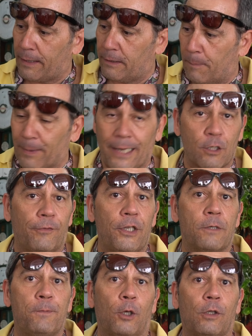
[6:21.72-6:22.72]
The price of
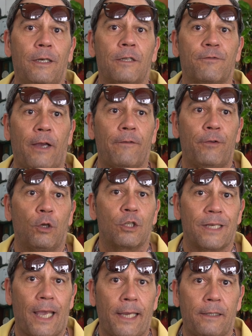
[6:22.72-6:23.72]
this bottle is
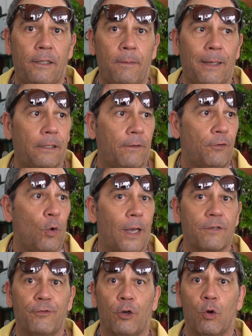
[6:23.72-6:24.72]
€5.80, but if you
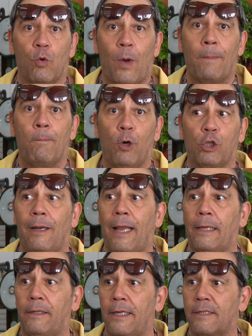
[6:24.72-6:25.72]
ask for one bottle
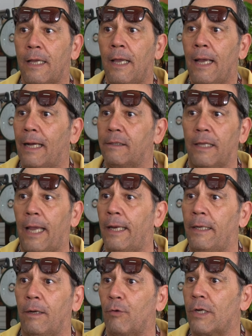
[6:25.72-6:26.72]
like this at
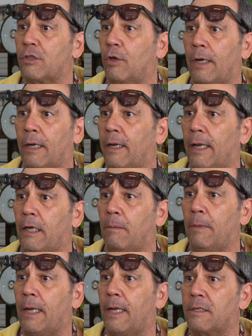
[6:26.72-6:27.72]
any restaurant here in
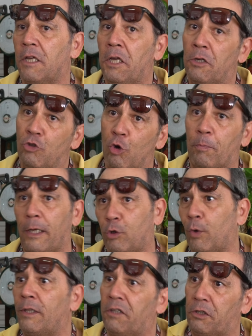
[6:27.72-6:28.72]
Mijas, you pay
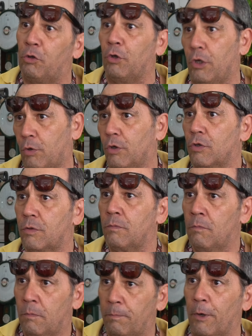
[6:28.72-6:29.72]
€22
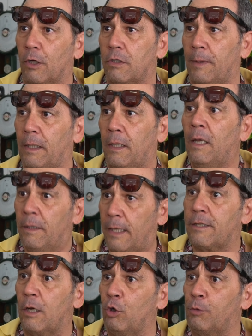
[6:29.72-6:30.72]
approximately.
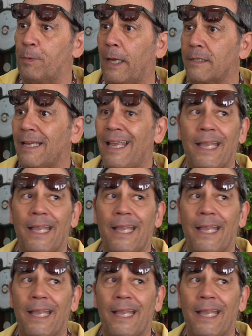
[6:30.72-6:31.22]
That's a good price.